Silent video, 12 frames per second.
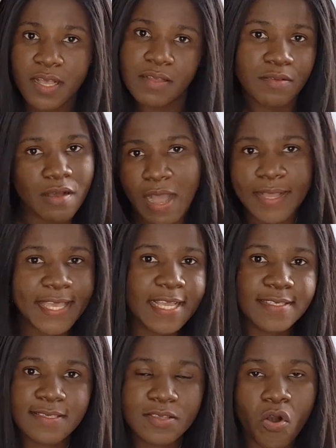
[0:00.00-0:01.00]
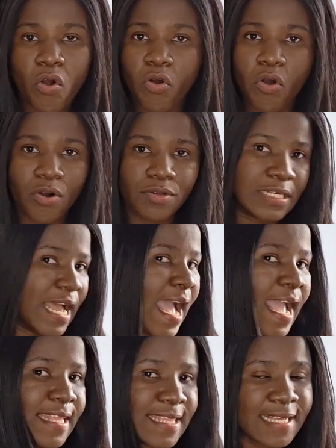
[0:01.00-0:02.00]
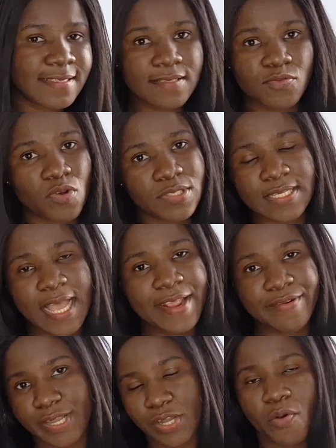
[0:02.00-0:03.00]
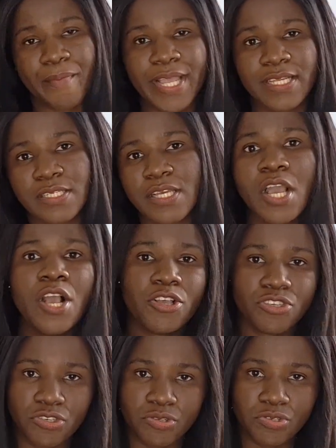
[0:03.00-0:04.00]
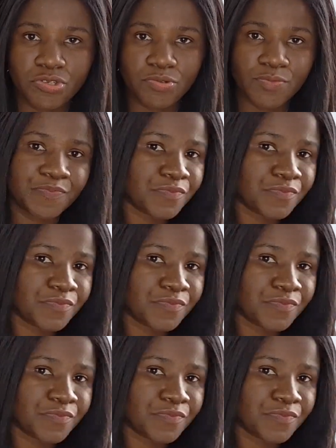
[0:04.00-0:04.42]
Against all odds, that's what I recommend you do.